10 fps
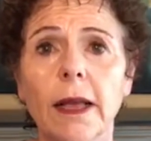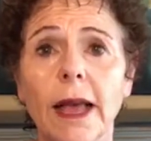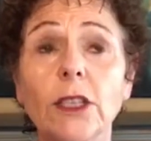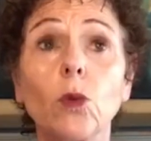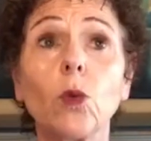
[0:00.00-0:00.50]

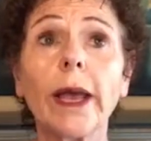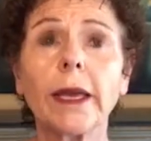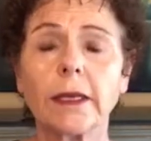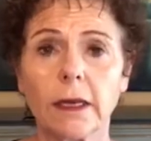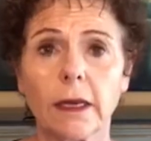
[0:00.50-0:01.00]
As you
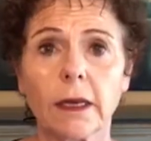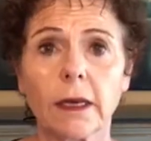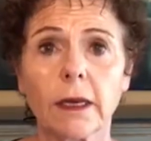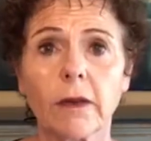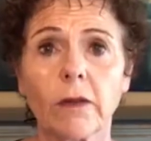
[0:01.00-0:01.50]
wait
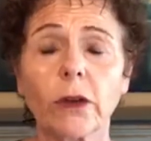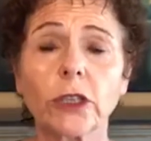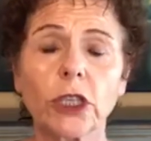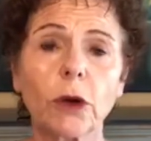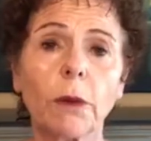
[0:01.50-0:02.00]
for it
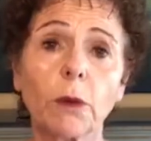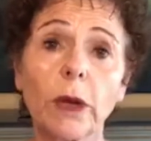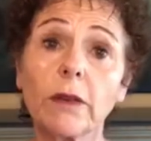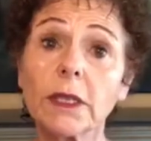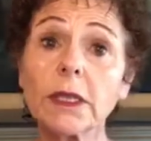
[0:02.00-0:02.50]
to show up the
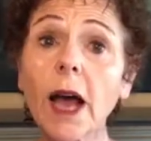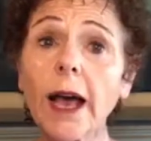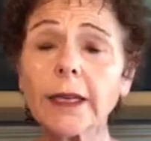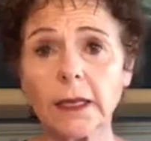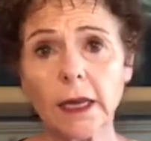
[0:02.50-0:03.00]
way you've
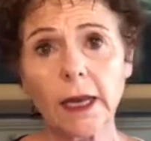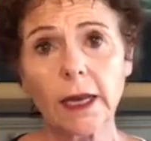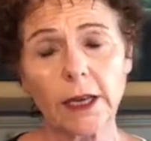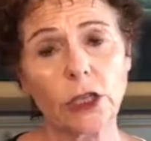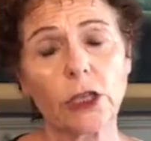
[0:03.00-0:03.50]
decided
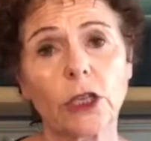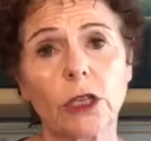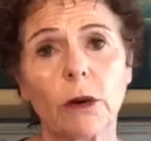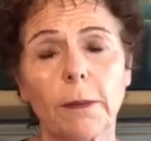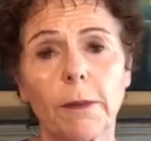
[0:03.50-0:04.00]
it should
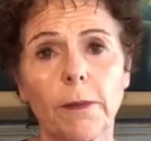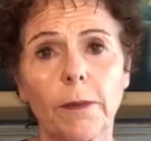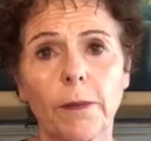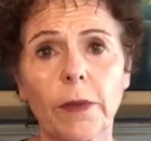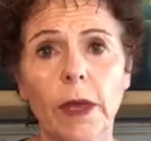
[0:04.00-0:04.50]
show up,
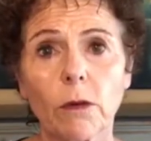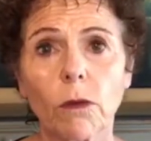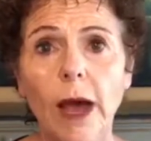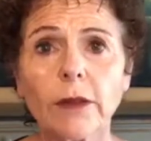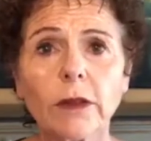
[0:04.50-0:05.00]

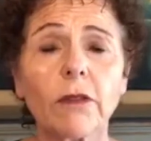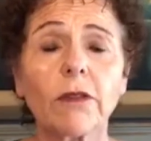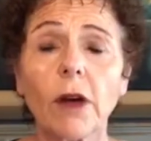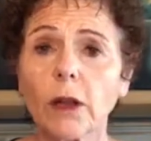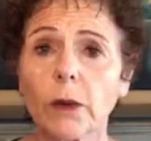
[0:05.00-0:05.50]
rather than
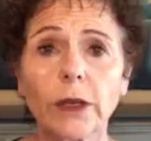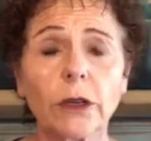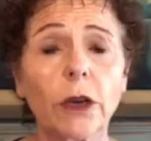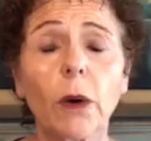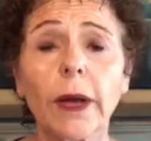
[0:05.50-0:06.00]
following
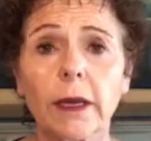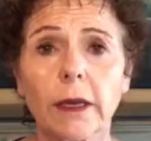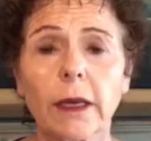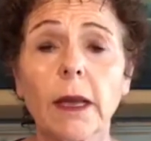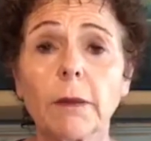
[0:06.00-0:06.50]
your knowing,
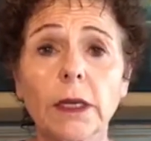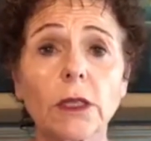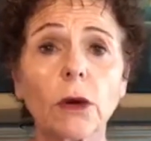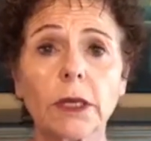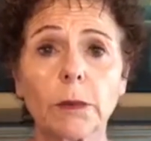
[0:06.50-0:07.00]
being
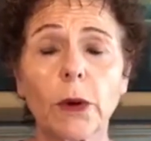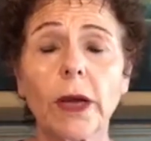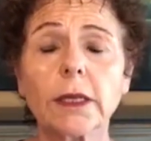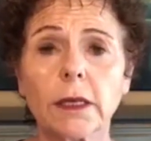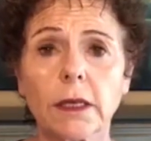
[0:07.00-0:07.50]
totally
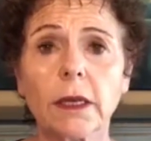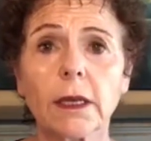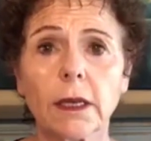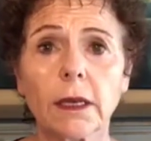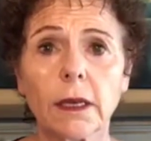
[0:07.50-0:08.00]
present
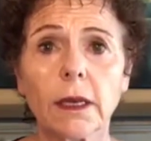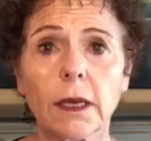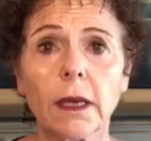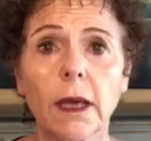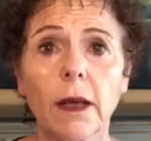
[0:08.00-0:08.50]

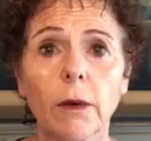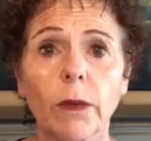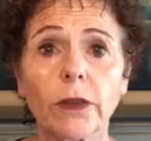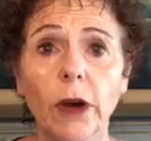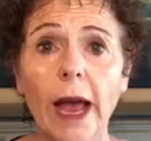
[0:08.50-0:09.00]

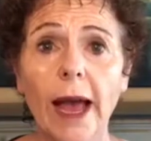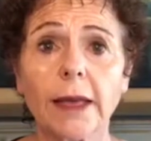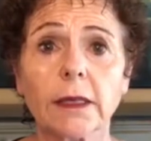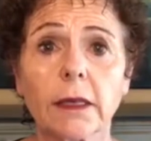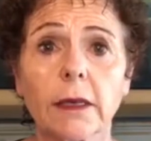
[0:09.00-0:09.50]
with your
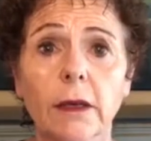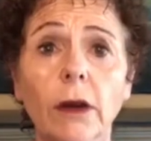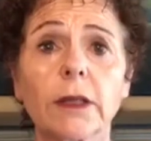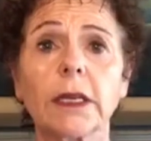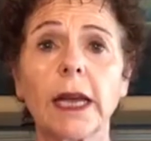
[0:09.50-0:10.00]
ask.
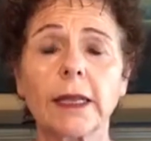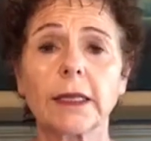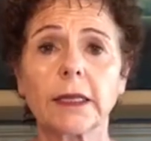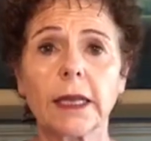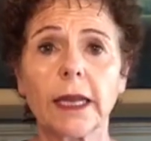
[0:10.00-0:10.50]
Oh, Sonali
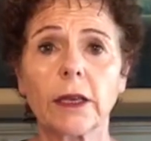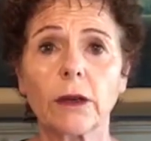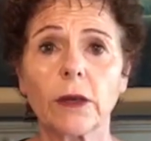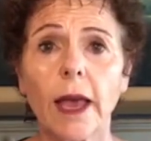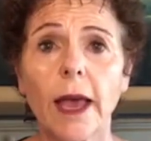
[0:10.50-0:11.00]
says thank
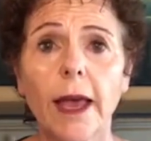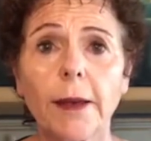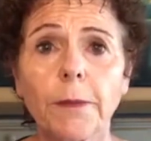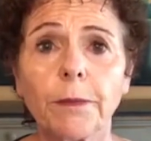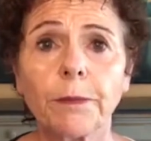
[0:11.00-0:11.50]
you.
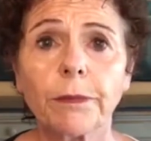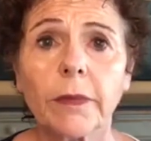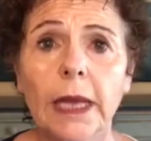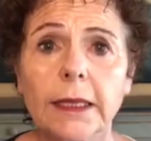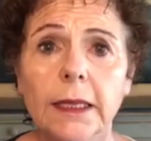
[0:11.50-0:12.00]
Yay.
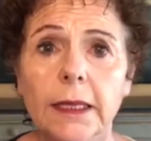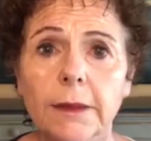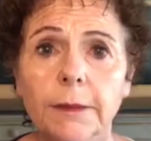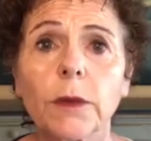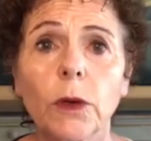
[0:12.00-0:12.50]
Yes.
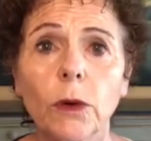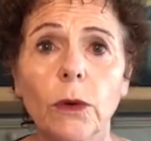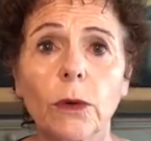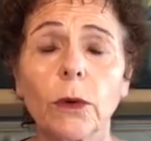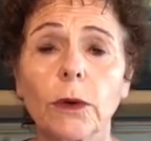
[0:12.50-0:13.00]
Cool,
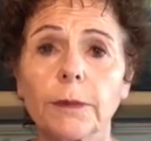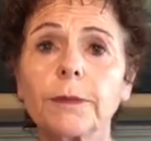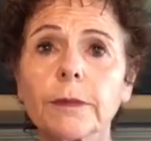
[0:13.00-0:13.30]
cool, cool.